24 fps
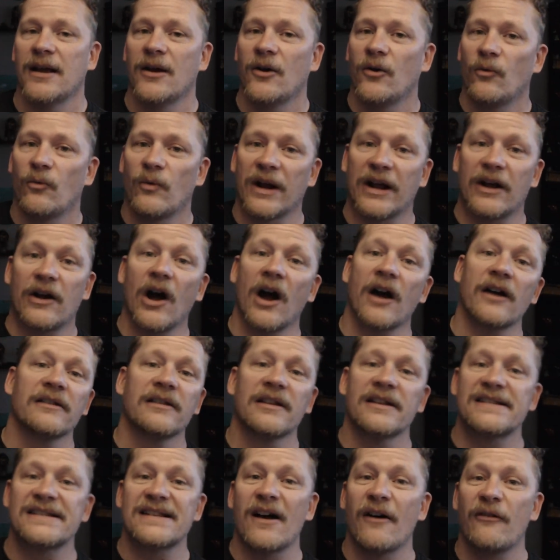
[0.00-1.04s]

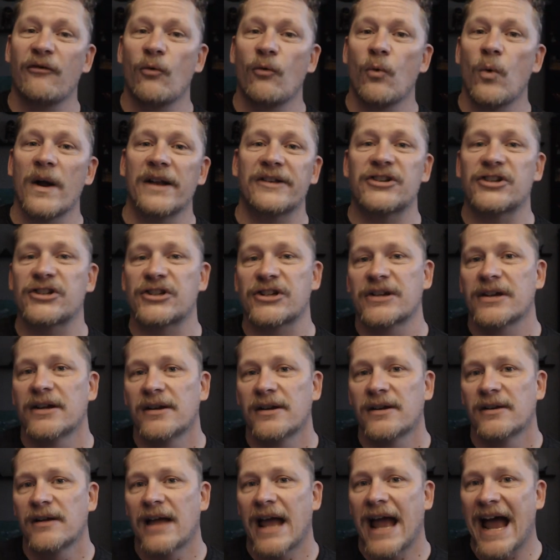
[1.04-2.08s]
regardless of which
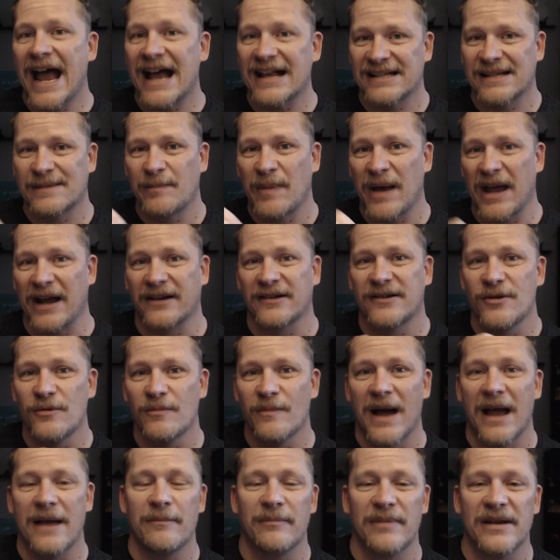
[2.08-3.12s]
aspect you
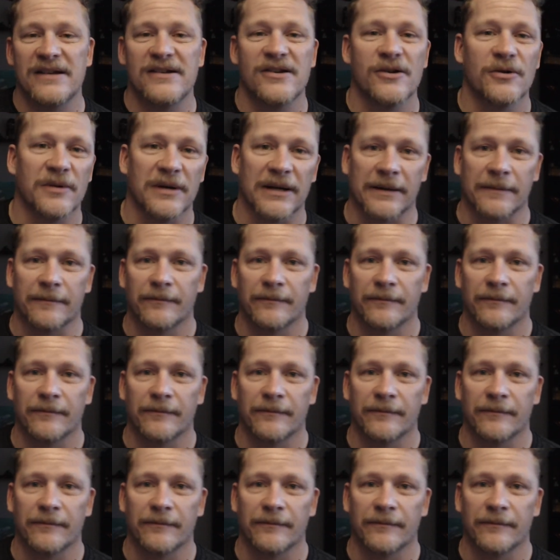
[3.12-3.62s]
might be doing.